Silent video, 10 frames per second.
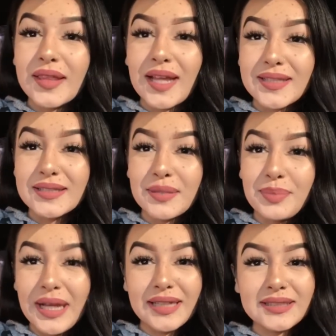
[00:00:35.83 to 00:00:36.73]
that's the
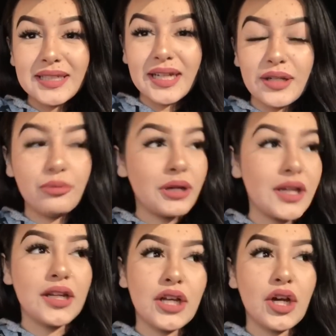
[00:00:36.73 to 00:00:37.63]
plan today. We're
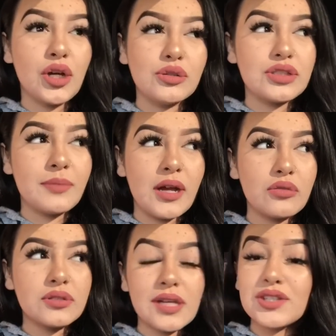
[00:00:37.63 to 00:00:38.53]
gonna go to my
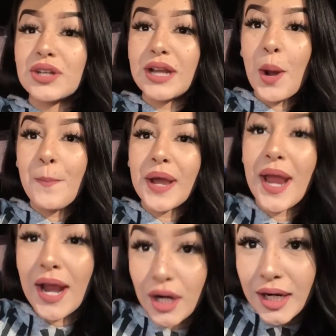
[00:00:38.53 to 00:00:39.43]
uncle's house right now, but
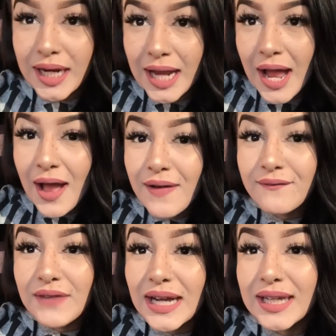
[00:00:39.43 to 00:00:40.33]
Eric
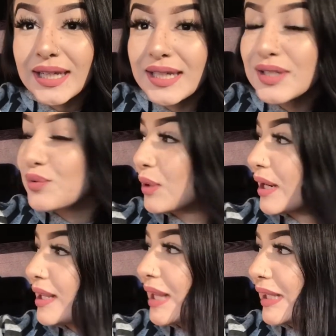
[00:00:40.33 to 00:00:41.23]
fucking gets
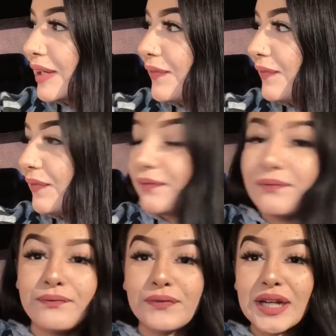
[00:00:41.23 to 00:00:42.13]
ready like a
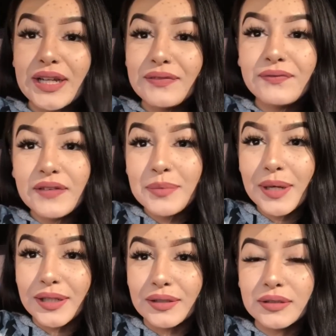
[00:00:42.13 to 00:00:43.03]
freaking
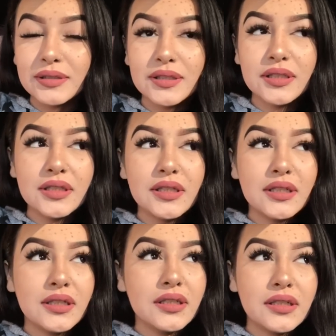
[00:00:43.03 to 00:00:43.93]
female.
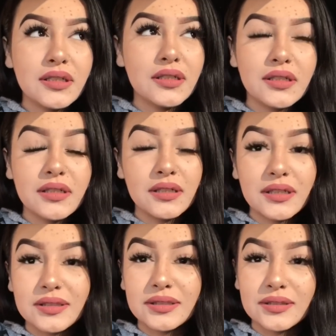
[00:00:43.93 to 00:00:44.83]

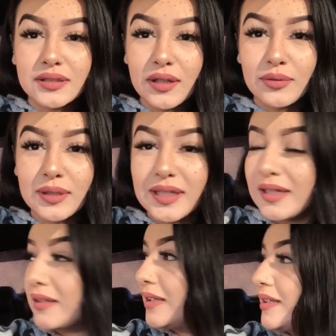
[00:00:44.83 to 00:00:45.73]
It's so
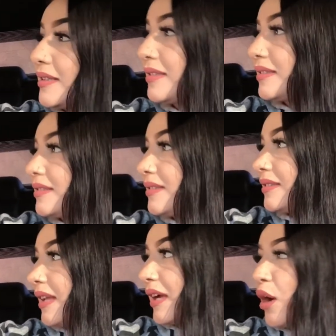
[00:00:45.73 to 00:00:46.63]
ridiculous.
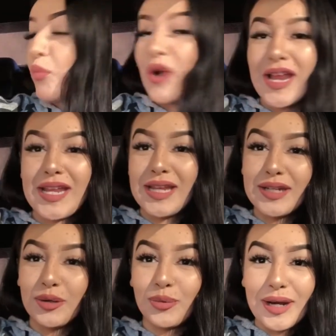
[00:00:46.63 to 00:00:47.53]
Like I'm
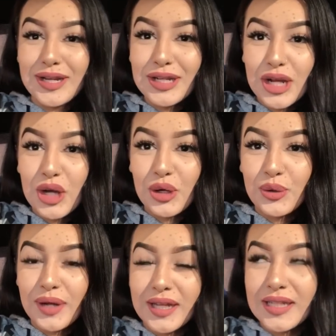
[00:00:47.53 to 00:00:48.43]
waiting or ready to
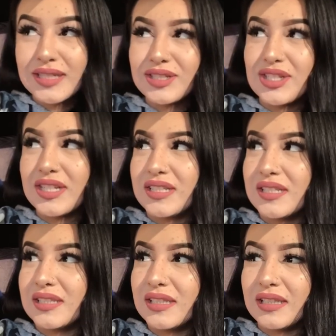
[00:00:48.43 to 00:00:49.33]
go and he's just
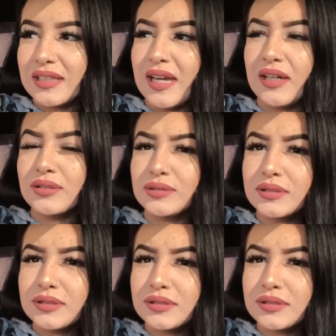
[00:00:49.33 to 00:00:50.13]
in the house.